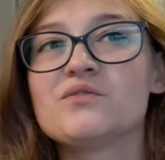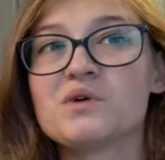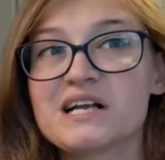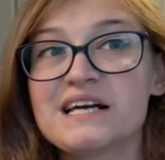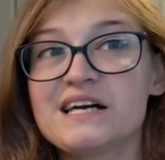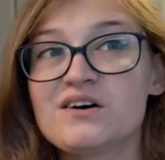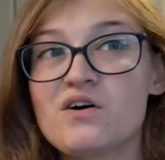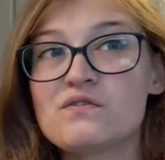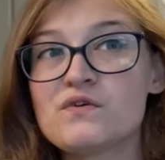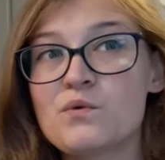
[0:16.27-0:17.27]
We're going to kick
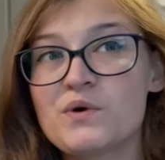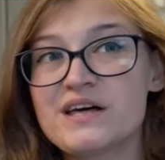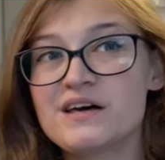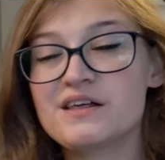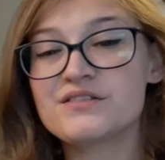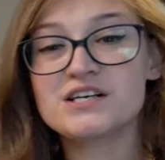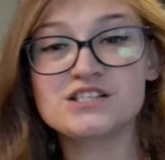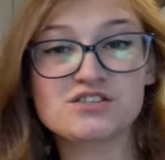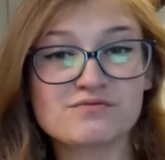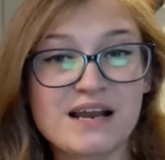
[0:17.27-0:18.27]
off with
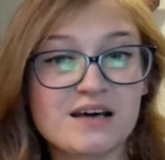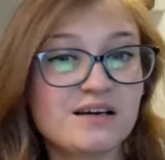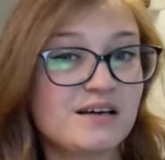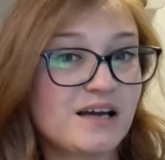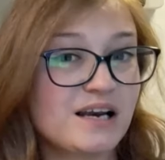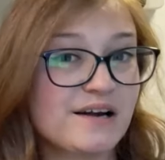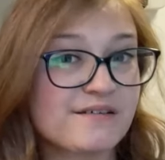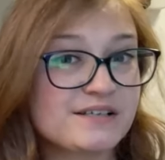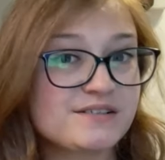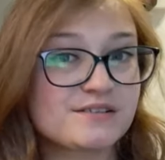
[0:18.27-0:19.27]
Sorella
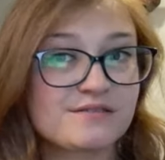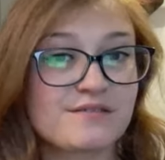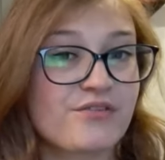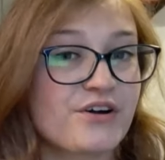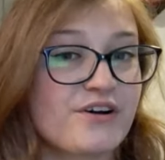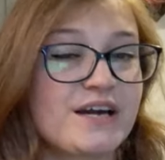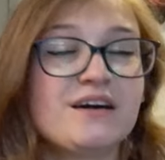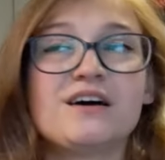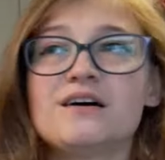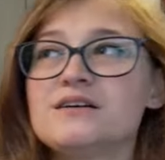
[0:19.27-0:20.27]
Alaris theory.
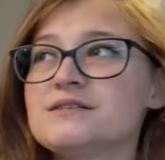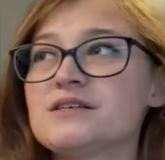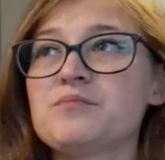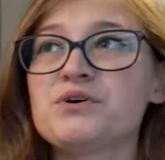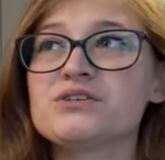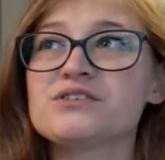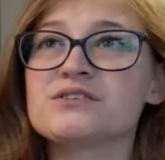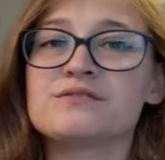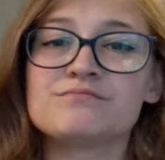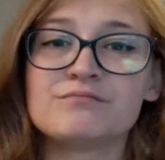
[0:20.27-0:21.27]
Same
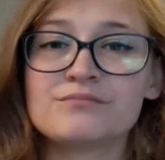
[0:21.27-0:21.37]
person.